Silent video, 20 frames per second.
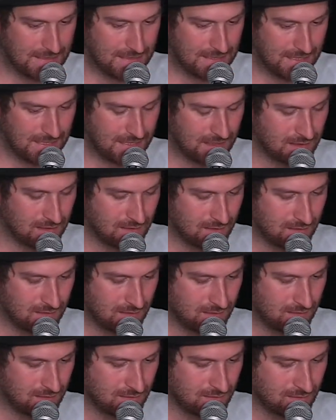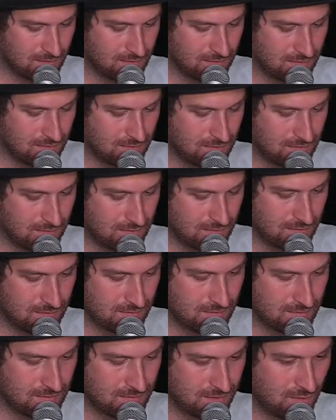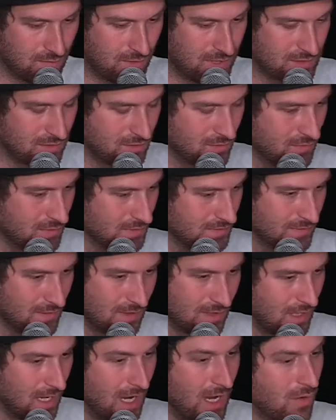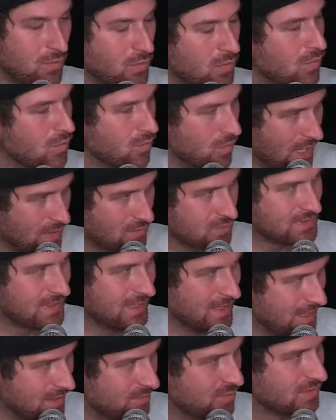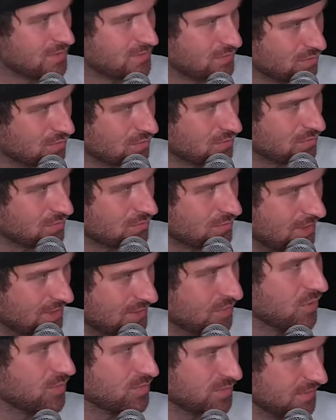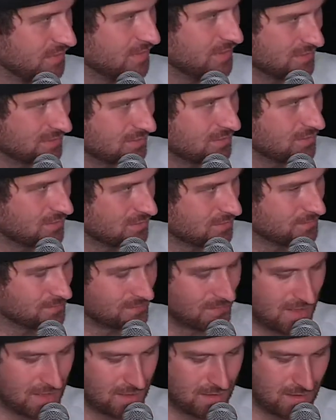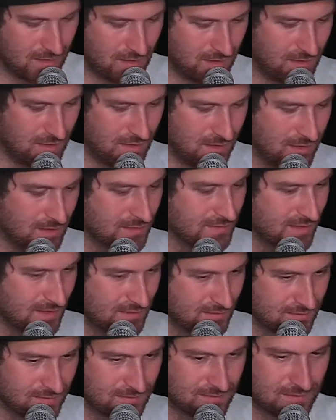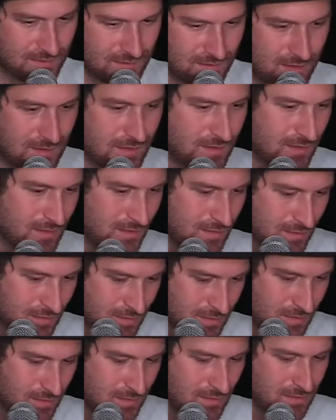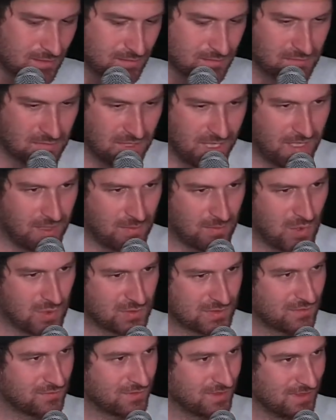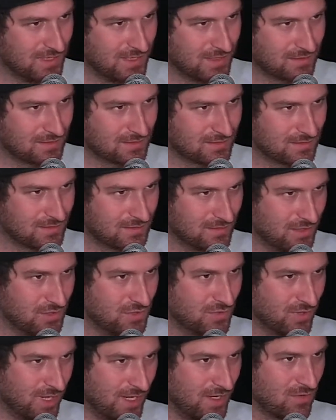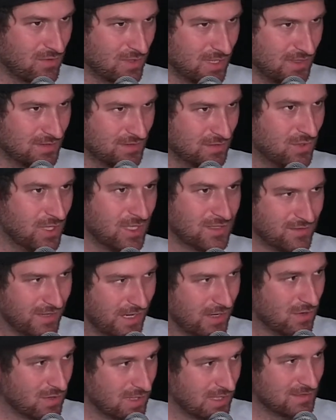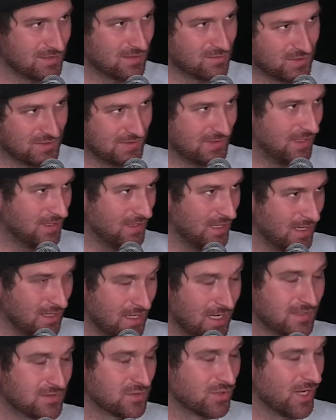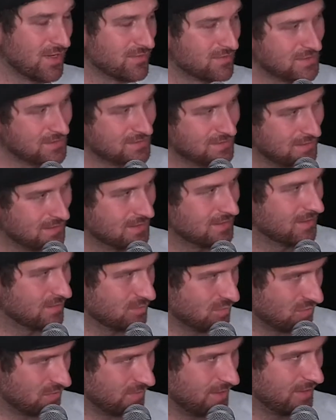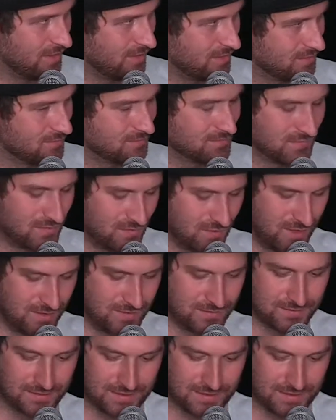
And the question was, why was I able to adopt this? No? In a sense, like most of the things that you recognize, you can't recognize them unless you haven't seen them already, right?